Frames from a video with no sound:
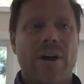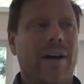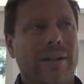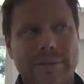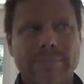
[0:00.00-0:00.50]

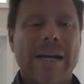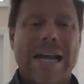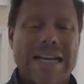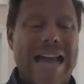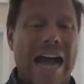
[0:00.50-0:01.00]
The
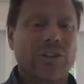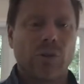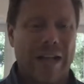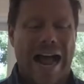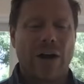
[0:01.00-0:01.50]

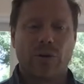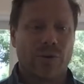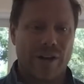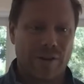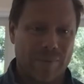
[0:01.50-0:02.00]
natural
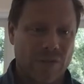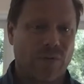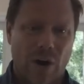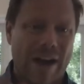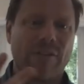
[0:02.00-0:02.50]
algorithm is
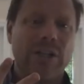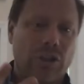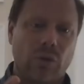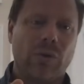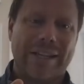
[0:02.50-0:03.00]
for every
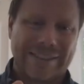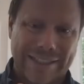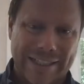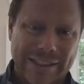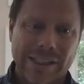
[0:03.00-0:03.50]
two
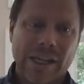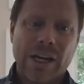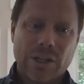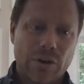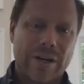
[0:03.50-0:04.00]
listings,
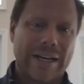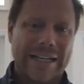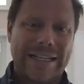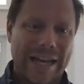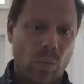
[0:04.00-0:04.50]
you're gonna
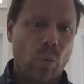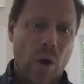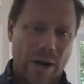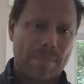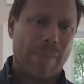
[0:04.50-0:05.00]
get
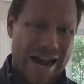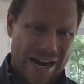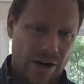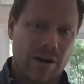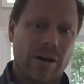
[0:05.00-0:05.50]
one buyer,
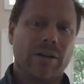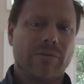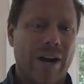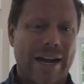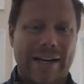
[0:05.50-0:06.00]

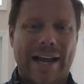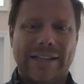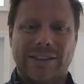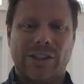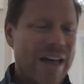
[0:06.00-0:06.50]
right? And
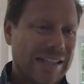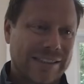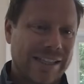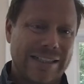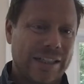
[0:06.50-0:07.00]
so that's
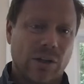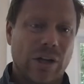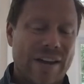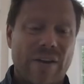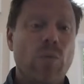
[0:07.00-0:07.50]
the deal.
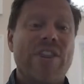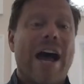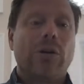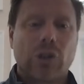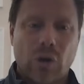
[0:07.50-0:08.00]
It,
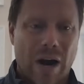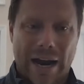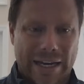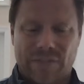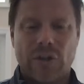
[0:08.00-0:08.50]
without
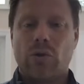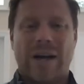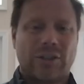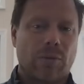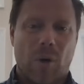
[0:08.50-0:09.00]
trying, if you do
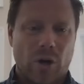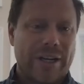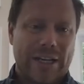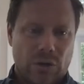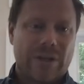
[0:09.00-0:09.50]
extra
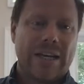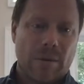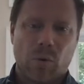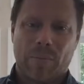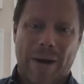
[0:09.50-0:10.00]
marketing, you can get
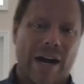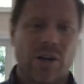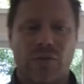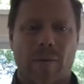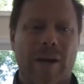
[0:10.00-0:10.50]
more
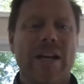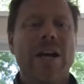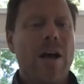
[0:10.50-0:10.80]
buyers from it.